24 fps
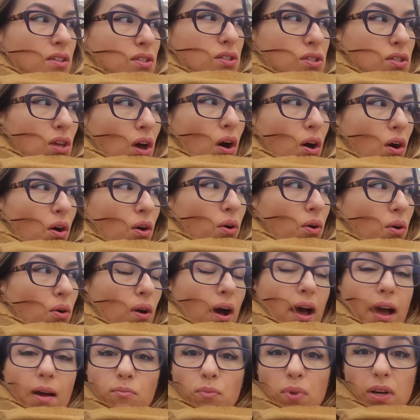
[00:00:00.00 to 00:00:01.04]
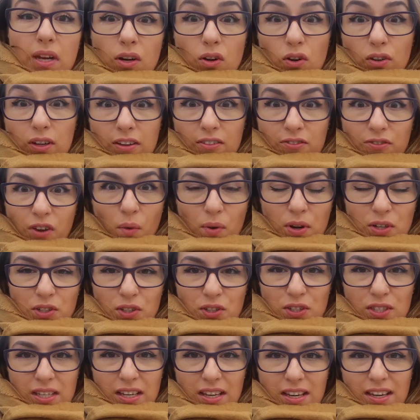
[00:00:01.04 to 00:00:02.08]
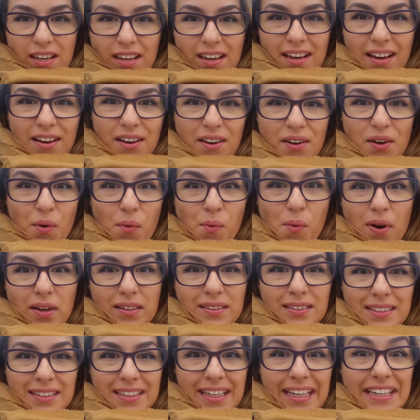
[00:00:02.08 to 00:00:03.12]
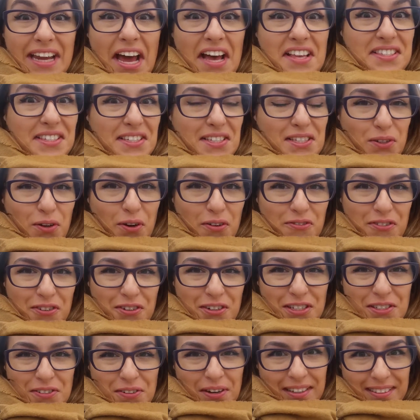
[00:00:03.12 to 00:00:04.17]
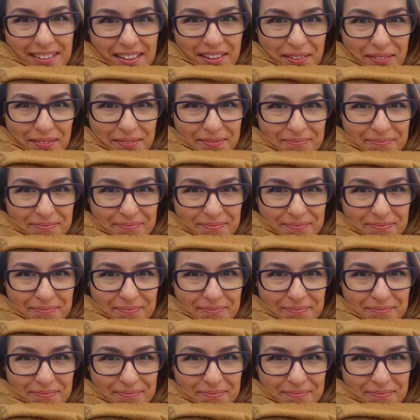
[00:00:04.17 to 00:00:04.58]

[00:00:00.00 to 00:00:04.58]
So I'm really looking forward to see what it has in store for us right now.